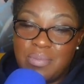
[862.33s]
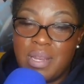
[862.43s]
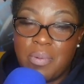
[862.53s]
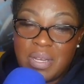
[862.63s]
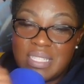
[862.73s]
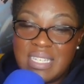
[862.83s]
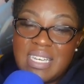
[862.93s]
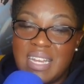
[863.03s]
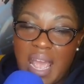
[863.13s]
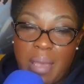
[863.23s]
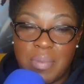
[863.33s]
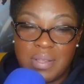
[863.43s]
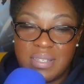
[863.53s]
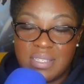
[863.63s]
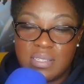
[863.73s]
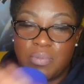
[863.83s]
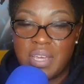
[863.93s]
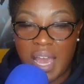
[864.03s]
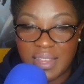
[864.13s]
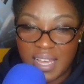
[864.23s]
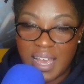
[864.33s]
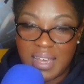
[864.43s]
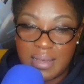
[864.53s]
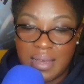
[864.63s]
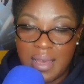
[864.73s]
We know what did happen. So we got that.